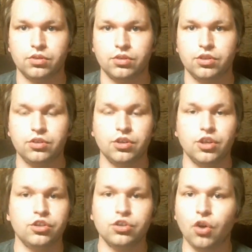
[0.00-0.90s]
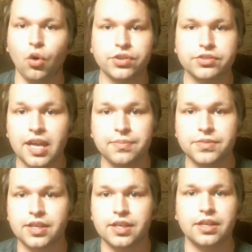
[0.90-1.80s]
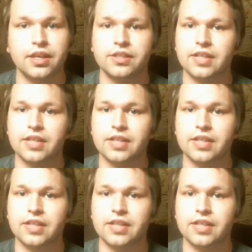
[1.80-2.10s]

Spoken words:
You're always tempted